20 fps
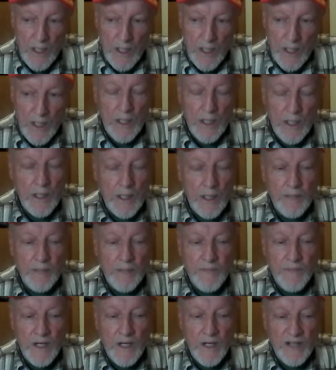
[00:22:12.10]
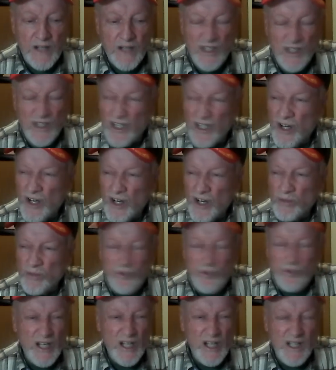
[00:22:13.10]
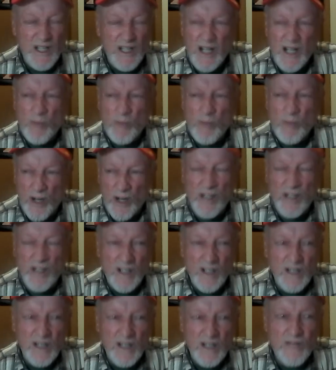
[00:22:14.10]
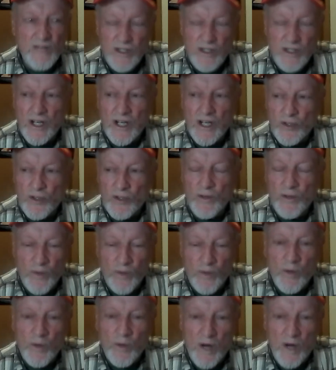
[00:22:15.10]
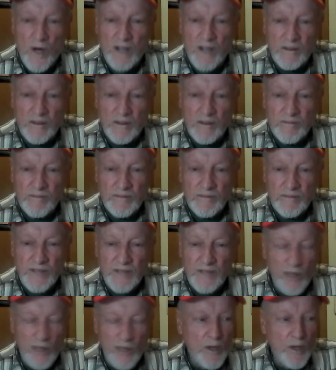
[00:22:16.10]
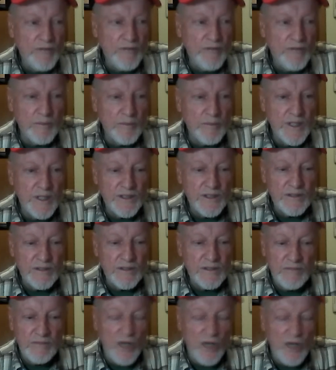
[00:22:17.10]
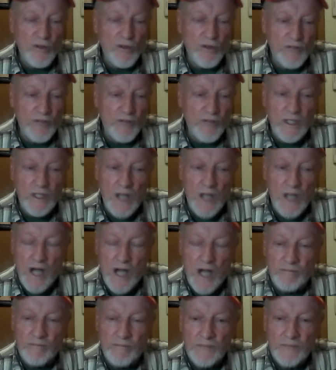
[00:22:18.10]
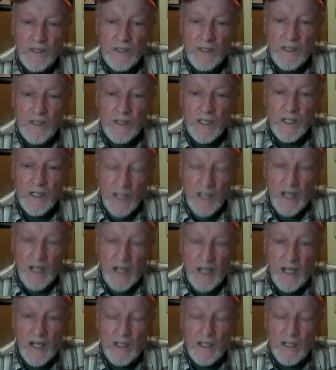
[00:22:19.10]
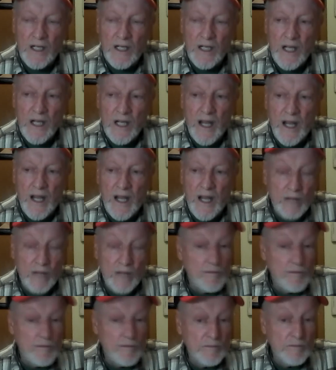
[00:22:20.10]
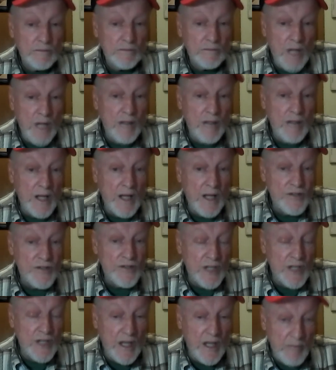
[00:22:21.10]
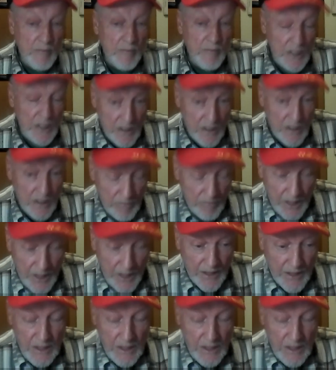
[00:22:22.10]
Uh, and I said, you know, Jake, I'm ready to leave this country for a while. Get away from wow. It. Wow. Interesting. Yeah. I, and I, I, I said, I meant, meant it.